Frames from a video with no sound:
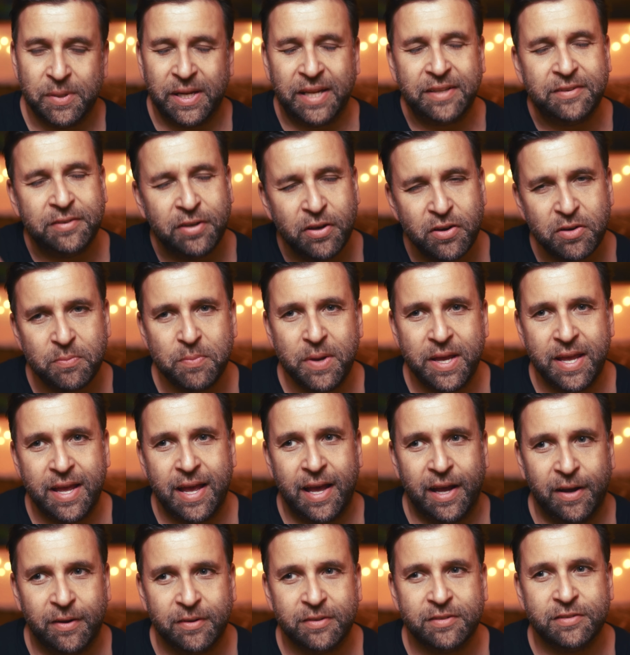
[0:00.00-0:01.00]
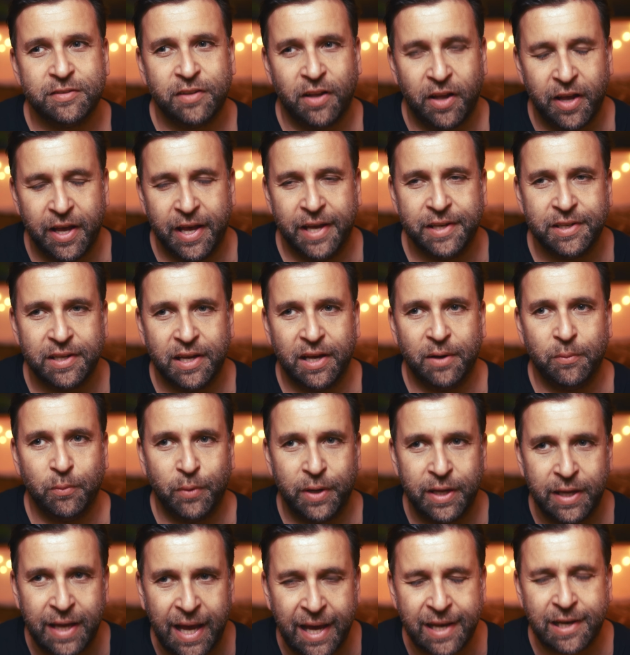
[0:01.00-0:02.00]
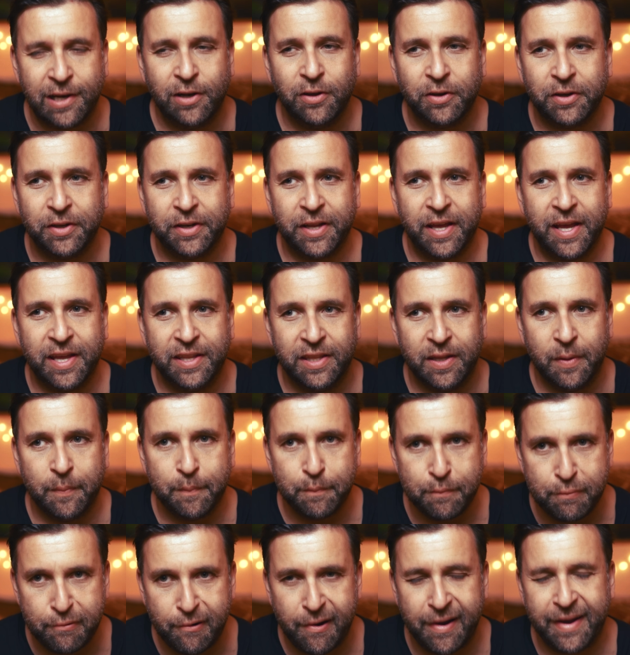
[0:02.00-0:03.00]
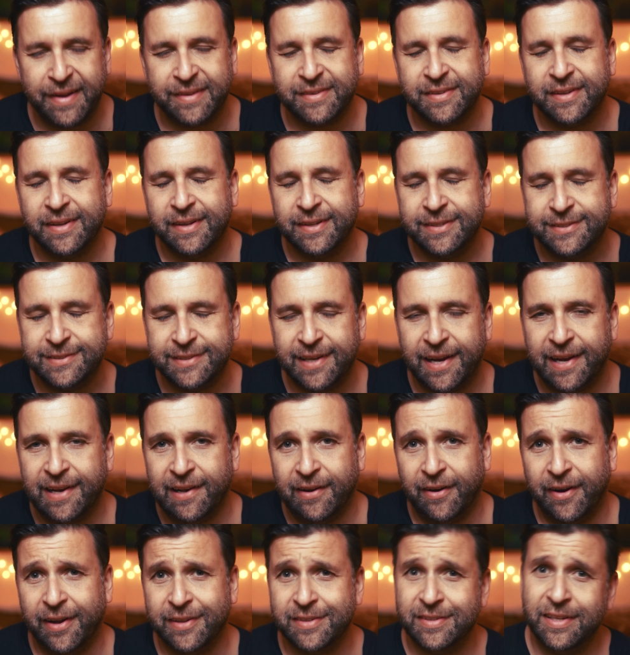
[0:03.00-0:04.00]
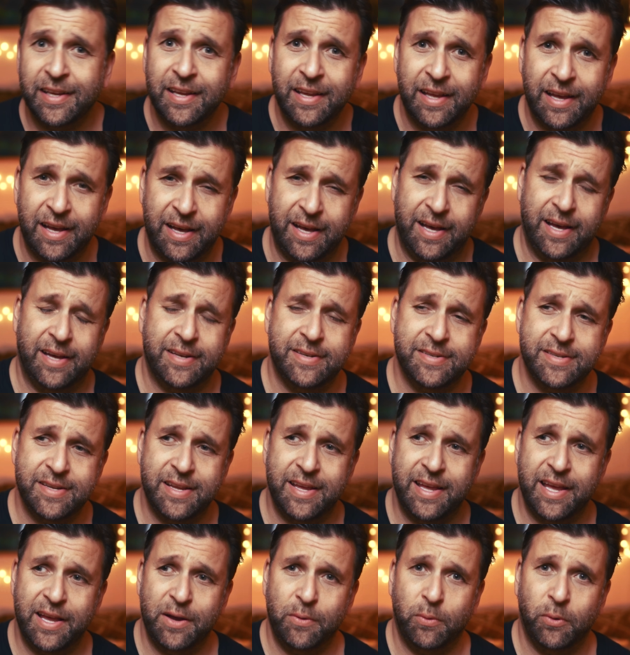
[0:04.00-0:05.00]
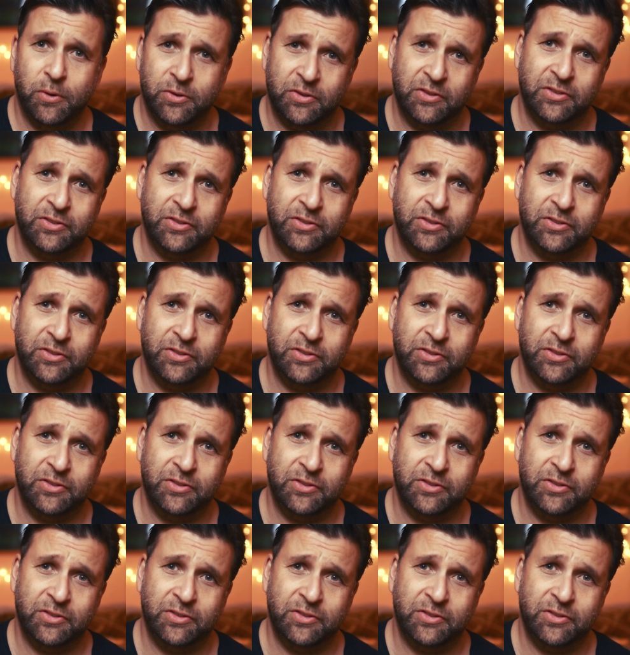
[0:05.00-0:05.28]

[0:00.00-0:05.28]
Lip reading: But they took me outside and we had a look at it in the bright daylight, and it was